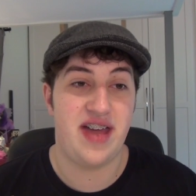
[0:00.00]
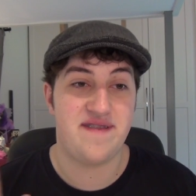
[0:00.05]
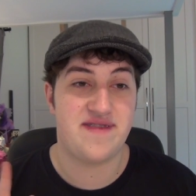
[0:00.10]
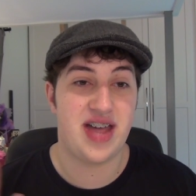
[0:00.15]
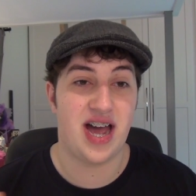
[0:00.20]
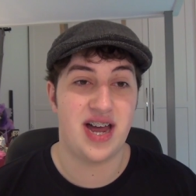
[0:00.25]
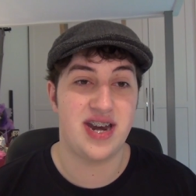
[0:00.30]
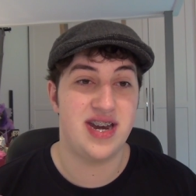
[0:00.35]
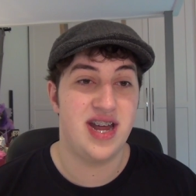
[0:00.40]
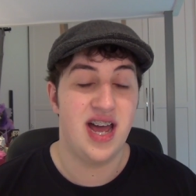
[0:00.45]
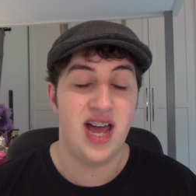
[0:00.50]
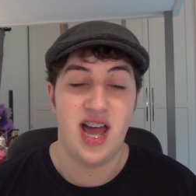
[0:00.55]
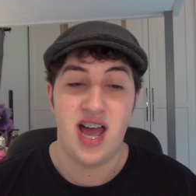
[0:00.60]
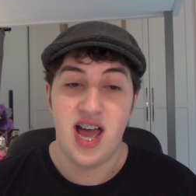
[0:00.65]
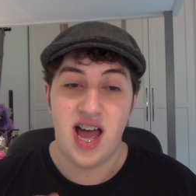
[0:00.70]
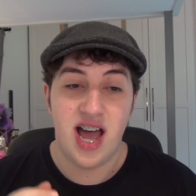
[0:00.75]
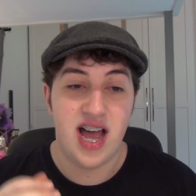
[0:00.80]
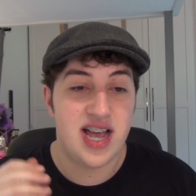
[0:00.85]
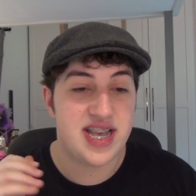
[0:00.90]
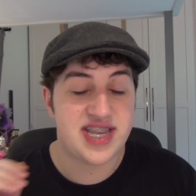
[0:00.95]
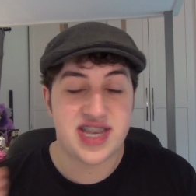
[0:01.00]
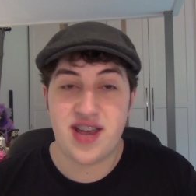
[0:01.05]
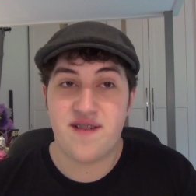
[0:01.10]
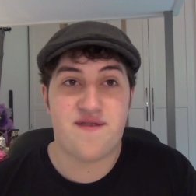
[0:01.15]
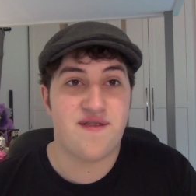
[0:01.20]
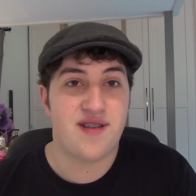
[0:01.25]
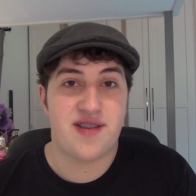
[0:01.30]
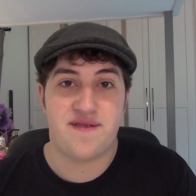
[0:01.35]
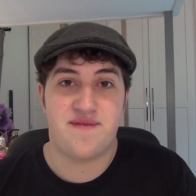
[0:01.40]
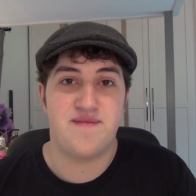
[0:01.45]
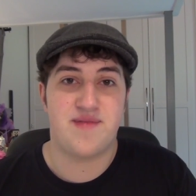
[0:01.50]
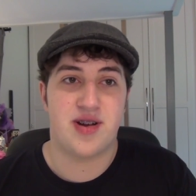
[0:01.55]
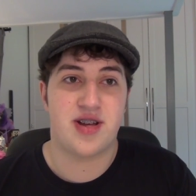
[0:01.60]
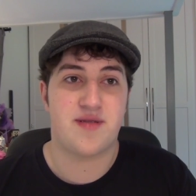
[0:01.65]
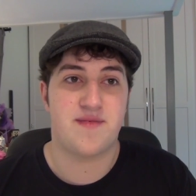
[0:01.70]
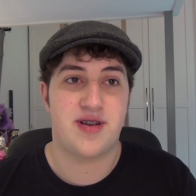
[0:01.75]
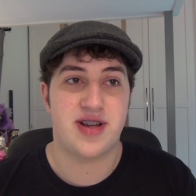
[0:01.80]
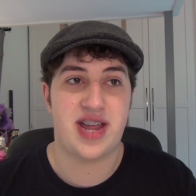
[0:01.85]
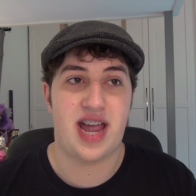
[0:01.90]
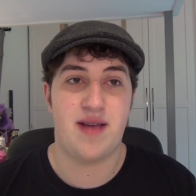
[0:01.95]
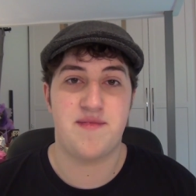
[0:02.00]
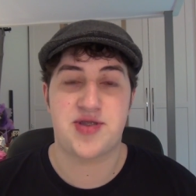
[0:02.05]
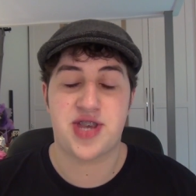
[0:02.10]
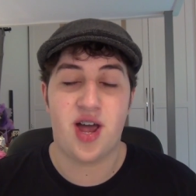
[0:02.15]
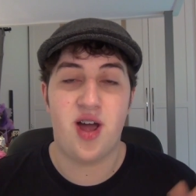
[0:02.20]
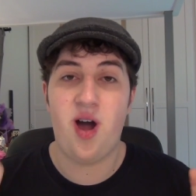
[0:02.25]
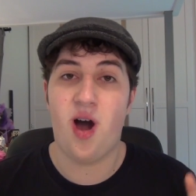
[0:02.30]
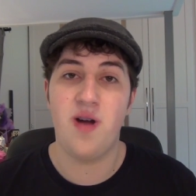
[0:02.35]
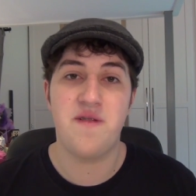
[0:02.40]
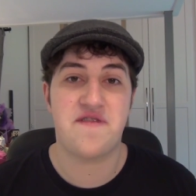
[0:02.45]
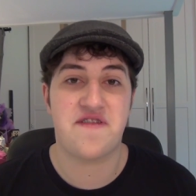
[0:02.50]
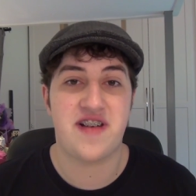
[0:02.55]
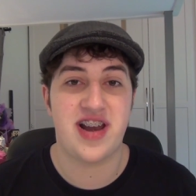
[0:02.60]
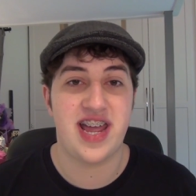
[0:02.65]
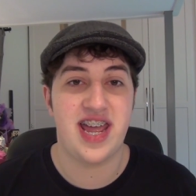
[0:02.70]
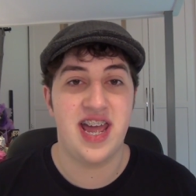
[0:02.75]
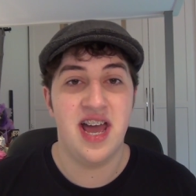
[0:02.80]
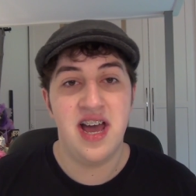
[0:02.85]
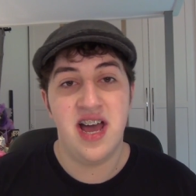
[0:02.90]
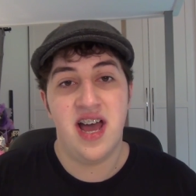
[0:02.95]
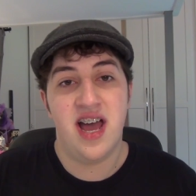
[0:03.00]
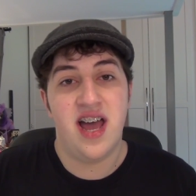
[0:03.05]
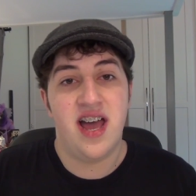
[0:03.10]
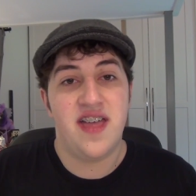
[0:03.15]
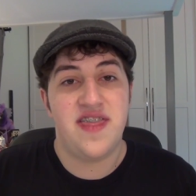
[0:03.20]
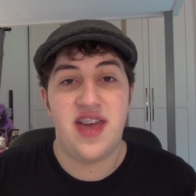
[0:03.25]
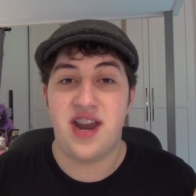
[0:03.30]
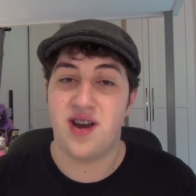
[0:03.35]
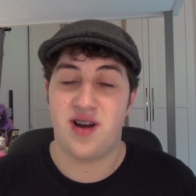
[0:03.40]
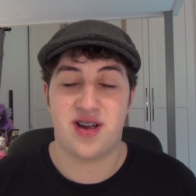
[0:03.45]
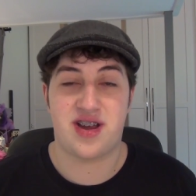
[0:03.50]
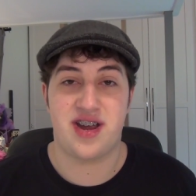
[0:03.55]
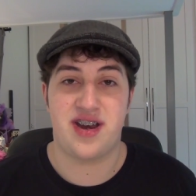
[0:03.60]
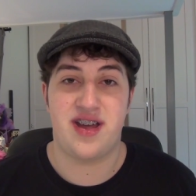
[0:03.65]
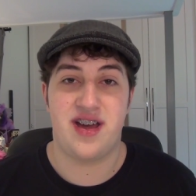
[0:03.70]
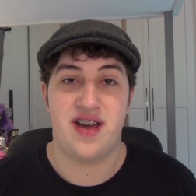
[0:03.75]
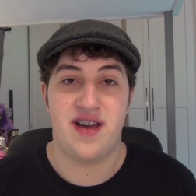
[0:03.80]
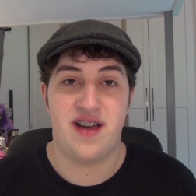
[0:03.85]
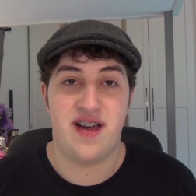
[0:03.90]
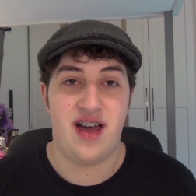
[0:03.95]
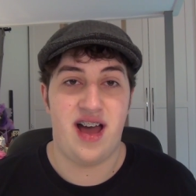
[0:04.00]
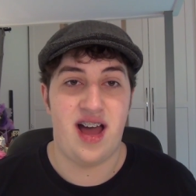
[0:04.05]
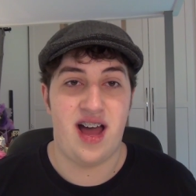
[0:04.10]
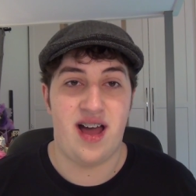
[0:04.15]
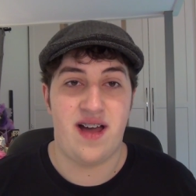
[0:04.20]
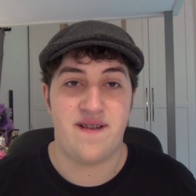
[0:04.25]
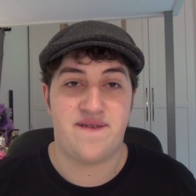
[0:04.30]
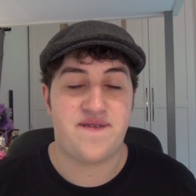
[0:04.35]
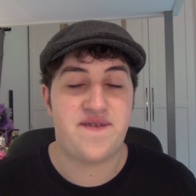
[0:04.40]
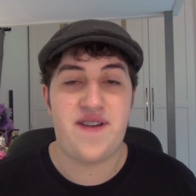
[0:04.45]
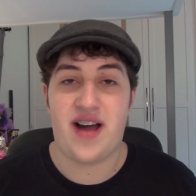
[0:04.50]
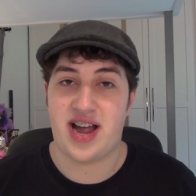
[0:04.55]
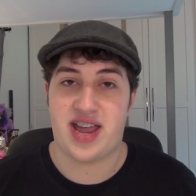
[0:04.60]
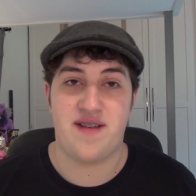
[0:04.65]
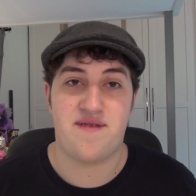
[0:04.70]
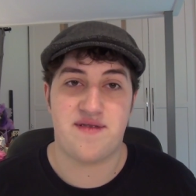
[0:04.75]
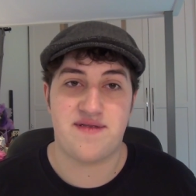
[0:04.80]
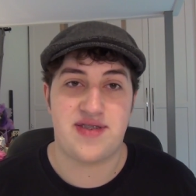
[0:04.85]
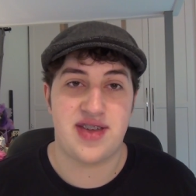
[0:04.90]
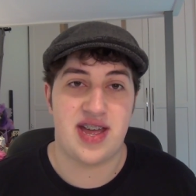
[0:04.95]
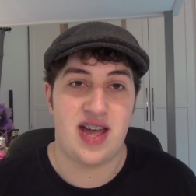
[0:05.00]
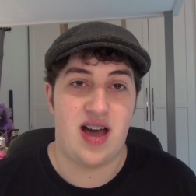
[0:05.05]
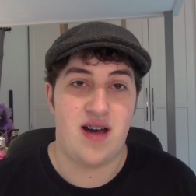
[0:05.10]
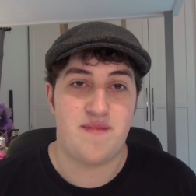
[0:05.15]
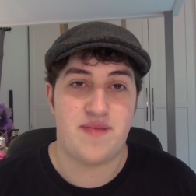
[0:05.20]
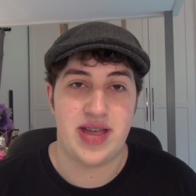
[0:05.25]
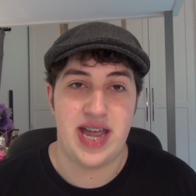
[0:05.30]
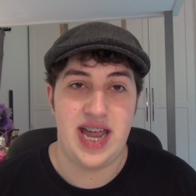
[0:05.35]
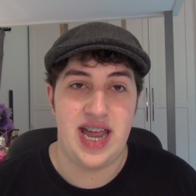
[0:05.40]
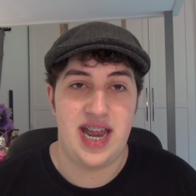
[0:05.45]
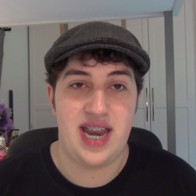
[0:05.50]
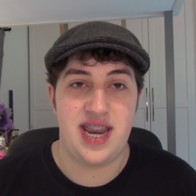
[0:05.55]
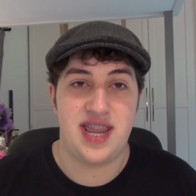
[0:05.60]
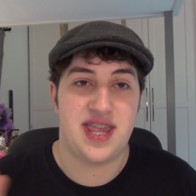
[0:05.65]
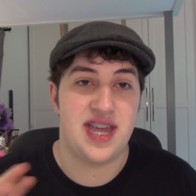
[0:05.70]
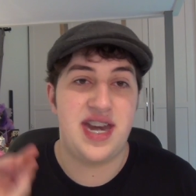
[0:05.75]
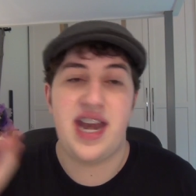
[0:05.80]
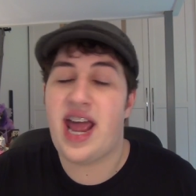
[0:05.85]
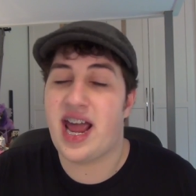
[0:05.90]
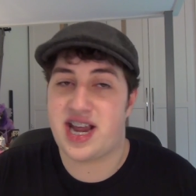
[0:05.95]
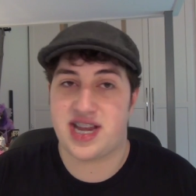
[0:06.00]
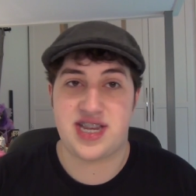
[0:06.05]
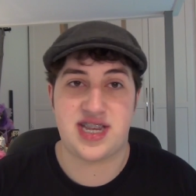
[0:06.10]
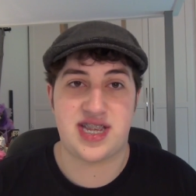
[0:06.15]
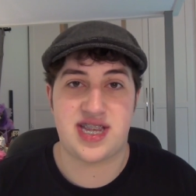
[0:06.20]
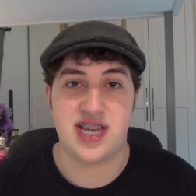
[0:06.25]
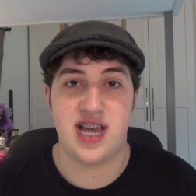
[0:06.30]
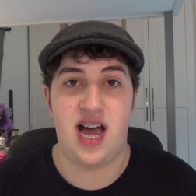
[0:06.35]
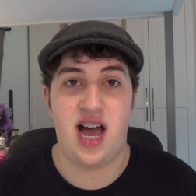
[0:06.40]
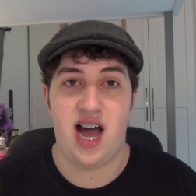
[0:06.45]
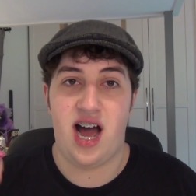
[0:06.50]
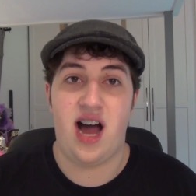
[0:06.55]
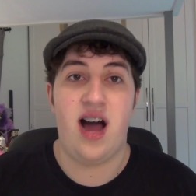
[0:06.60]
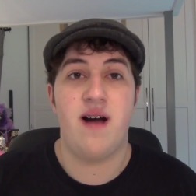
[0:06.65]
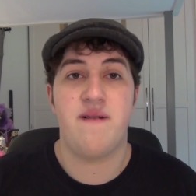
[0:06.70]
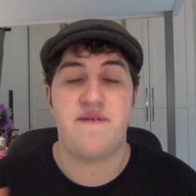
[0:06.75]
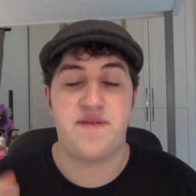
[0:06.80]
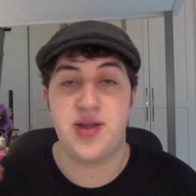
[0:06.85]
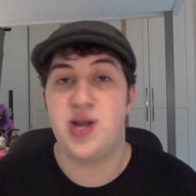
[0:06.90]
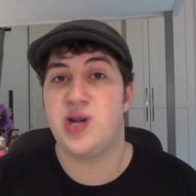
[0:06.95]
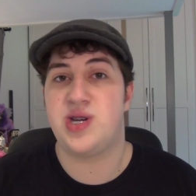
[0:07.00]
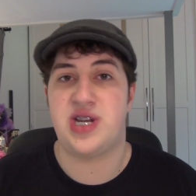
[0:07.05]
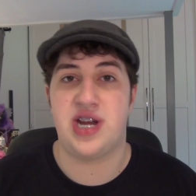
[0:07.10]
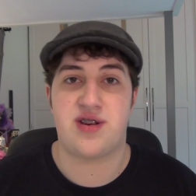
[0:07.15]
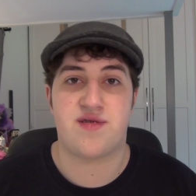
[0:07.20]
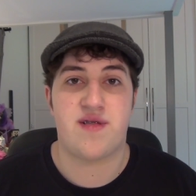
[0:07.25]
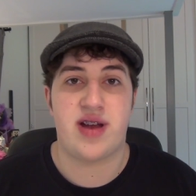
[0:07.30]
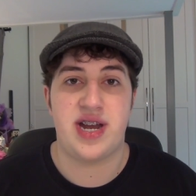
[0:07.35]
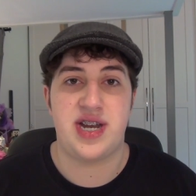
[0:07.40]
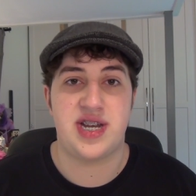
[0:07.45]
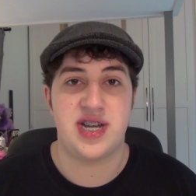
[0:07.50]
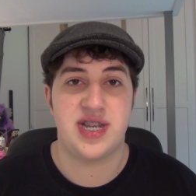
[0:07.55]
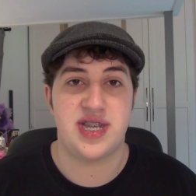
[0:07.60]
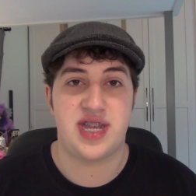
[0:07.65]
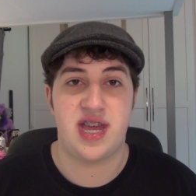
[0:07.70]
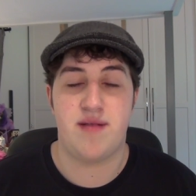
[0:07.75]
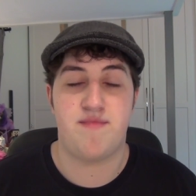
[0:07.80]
They've done uh, several different Pokemon games, so hopefully they're not going to uh, fuck everything up in the next uh, few generations.